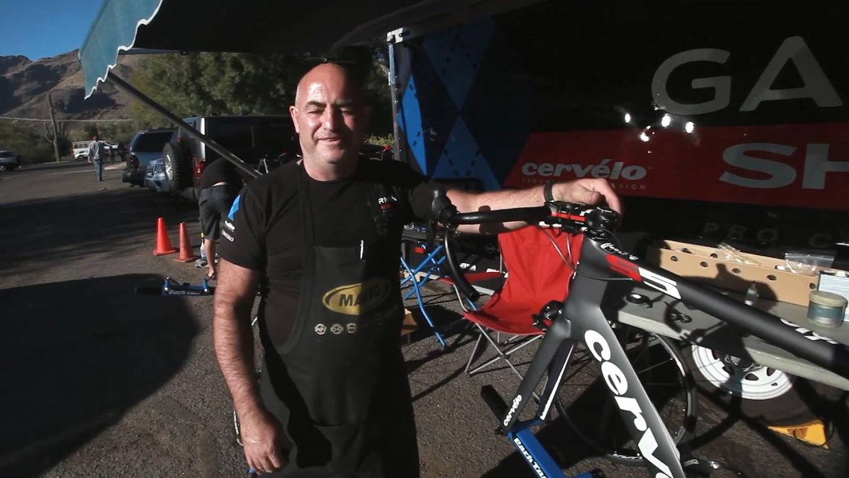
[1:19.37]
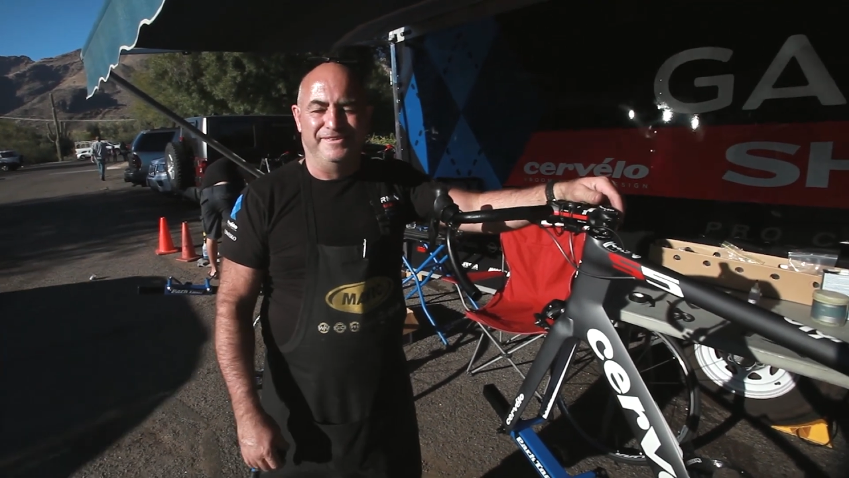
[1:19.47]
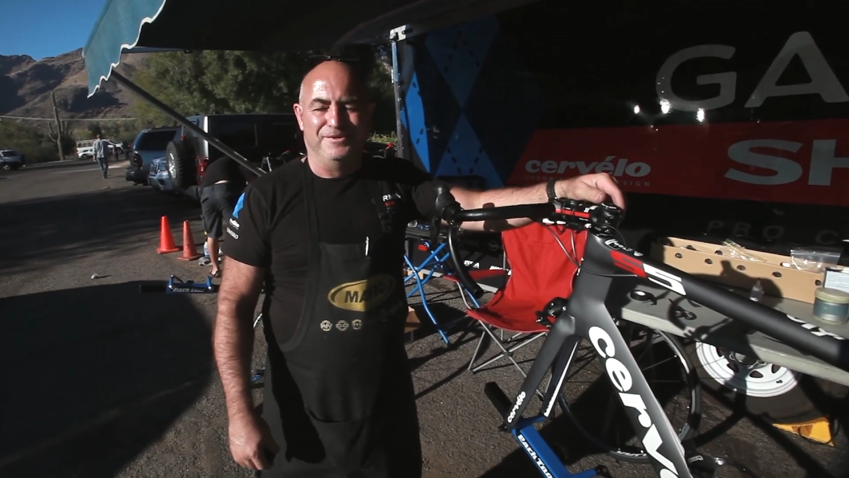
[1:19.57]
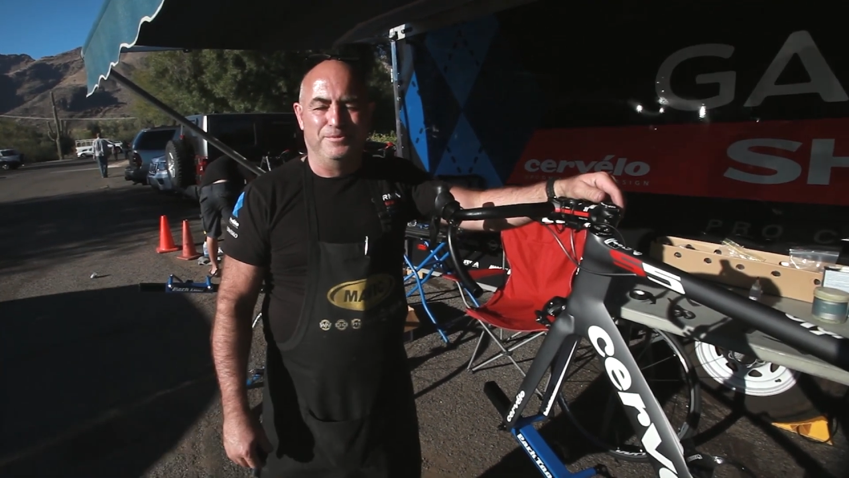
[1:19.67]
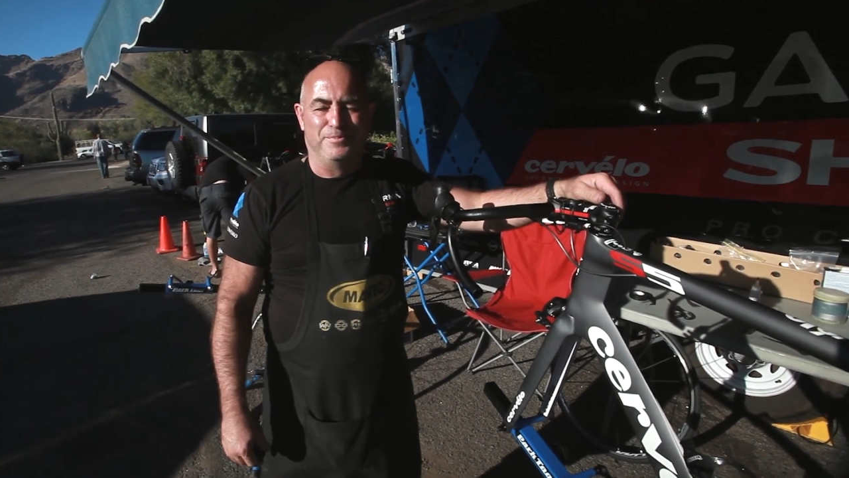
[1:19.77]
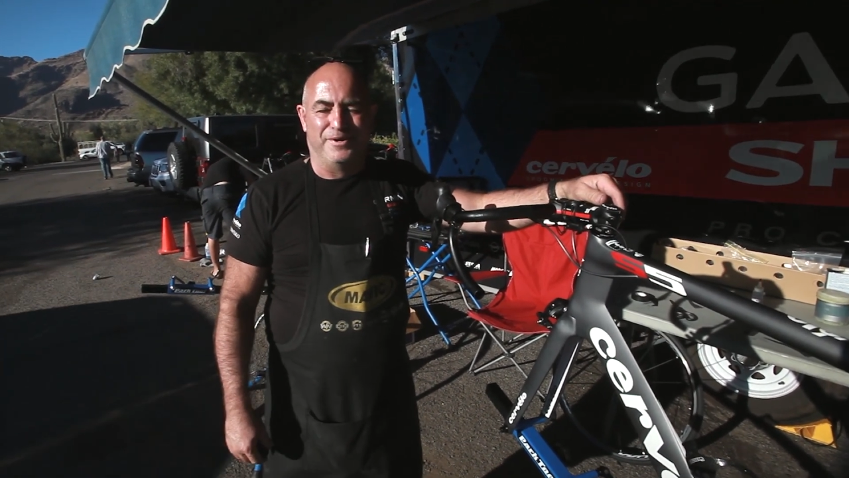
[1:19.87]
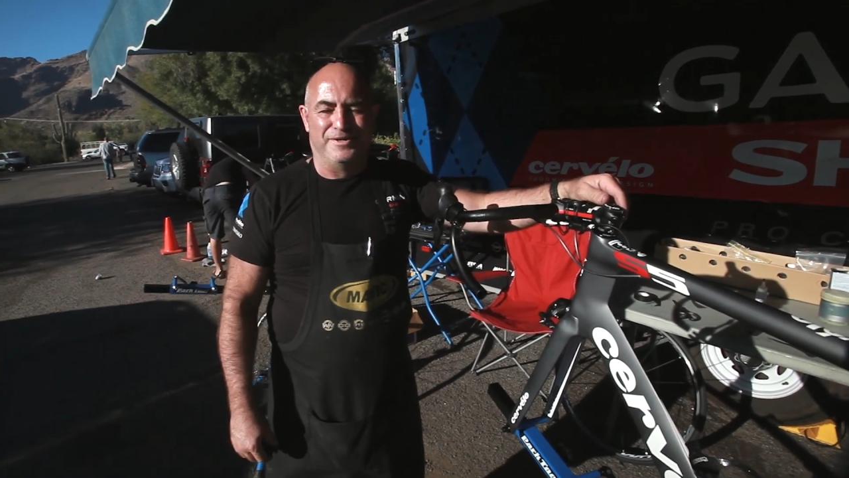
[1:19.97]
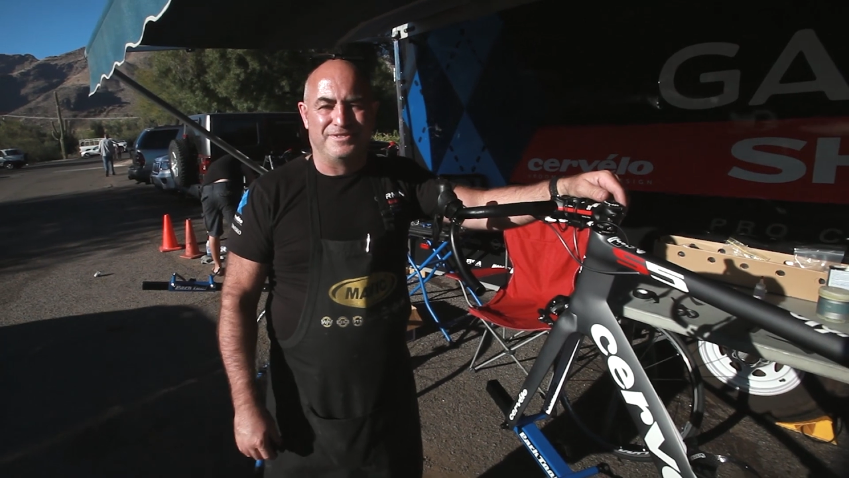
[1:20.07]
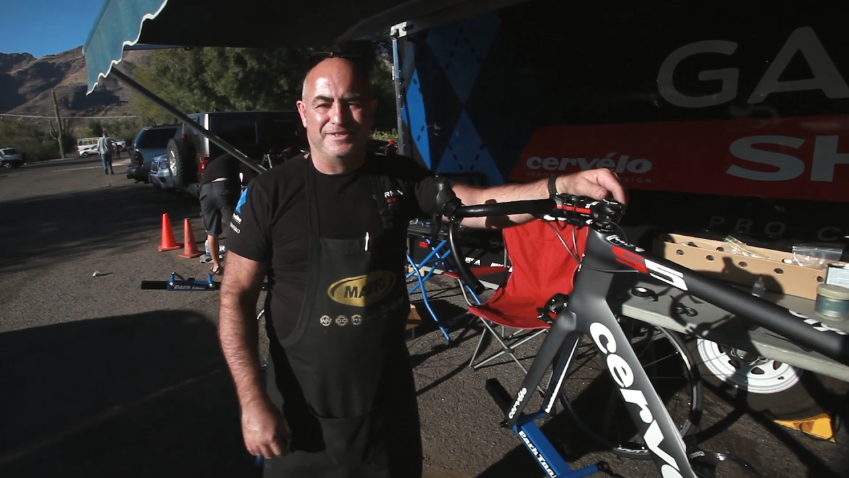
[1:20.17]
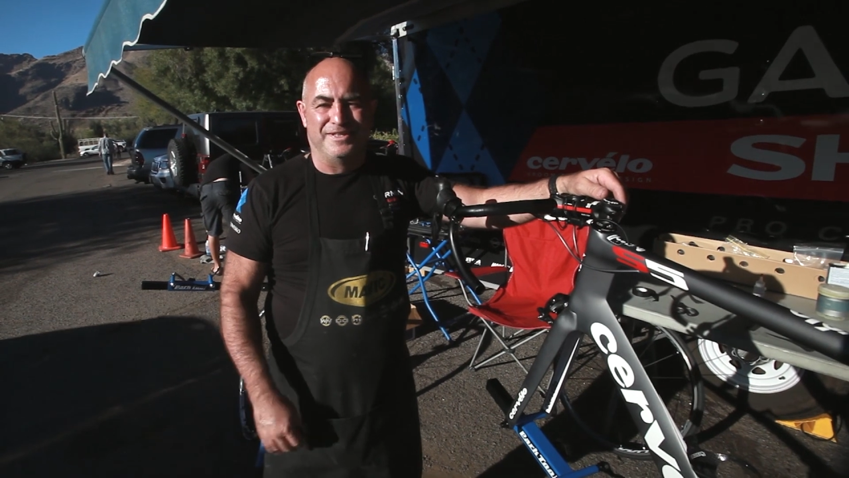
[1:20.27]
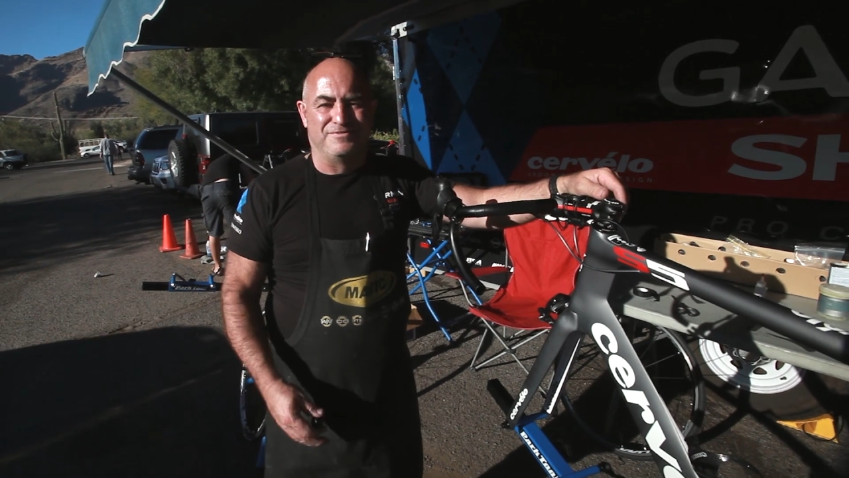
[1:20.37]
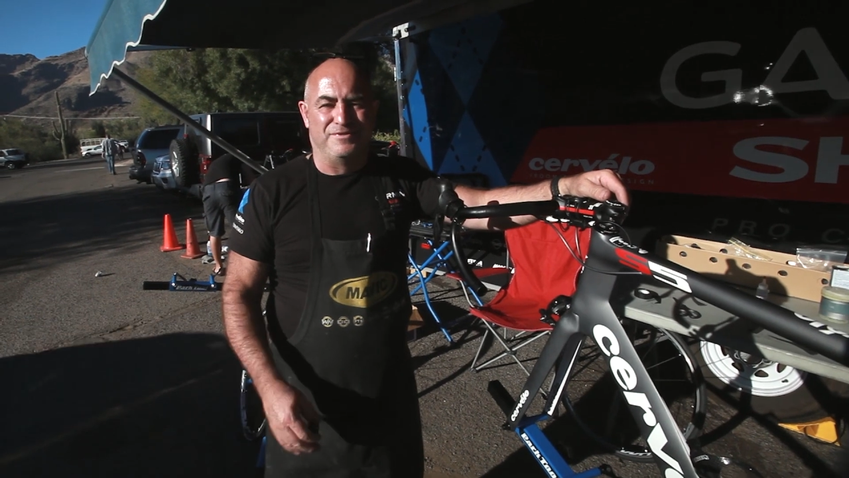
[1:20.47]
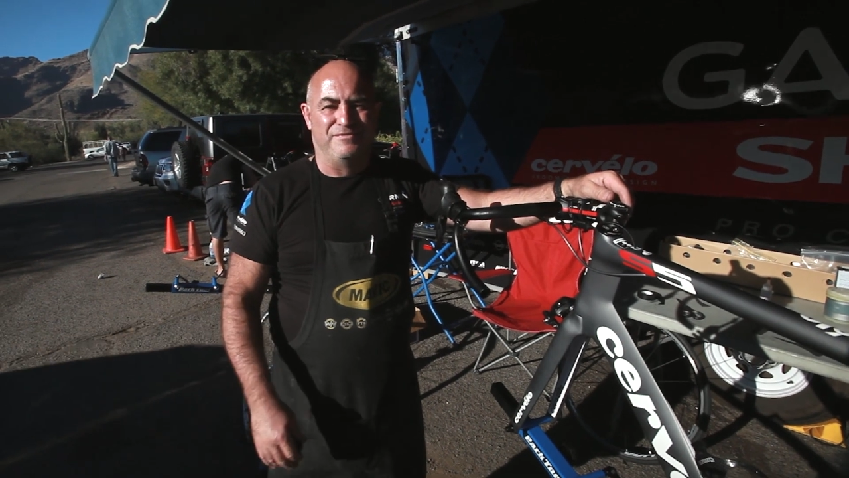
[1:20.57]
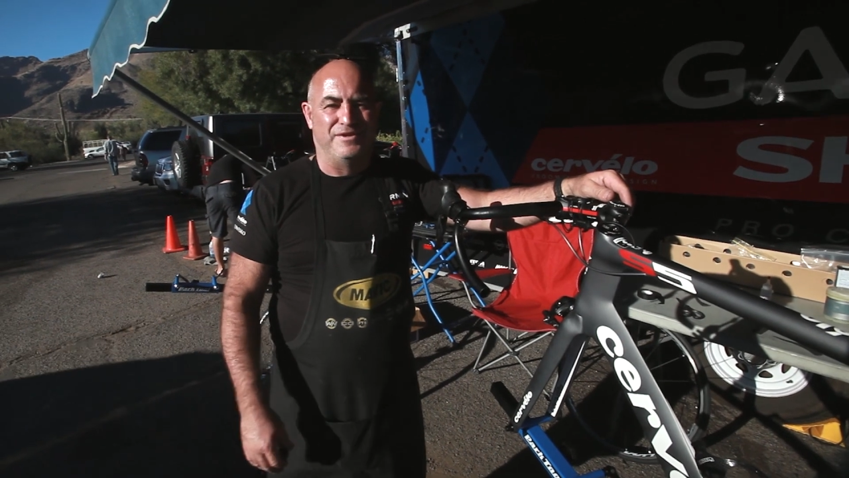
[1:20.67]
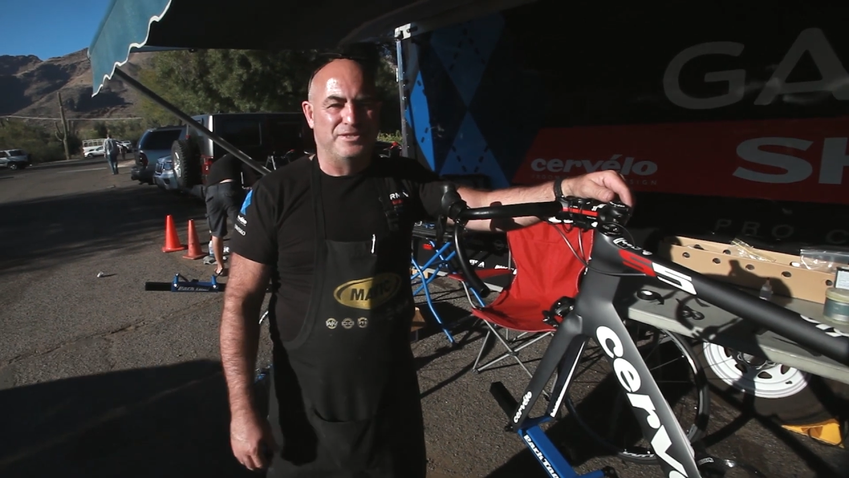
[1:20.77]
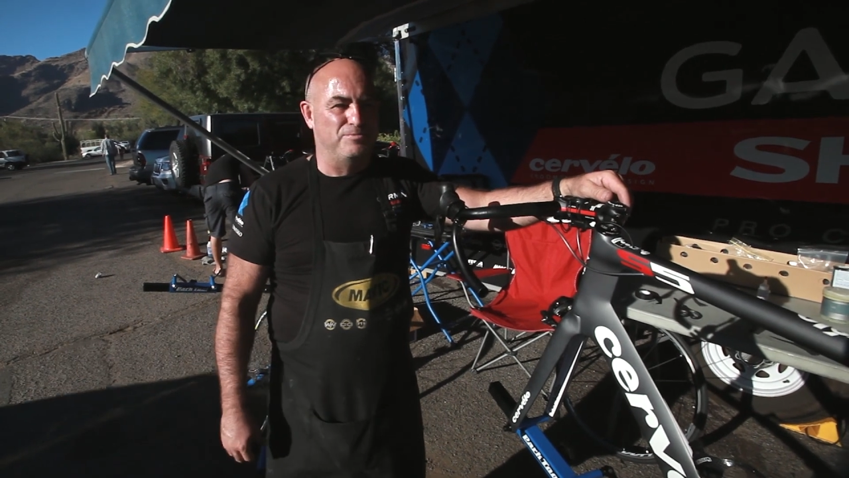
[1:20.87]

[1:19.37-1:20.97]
and the new parts, and that's very fast.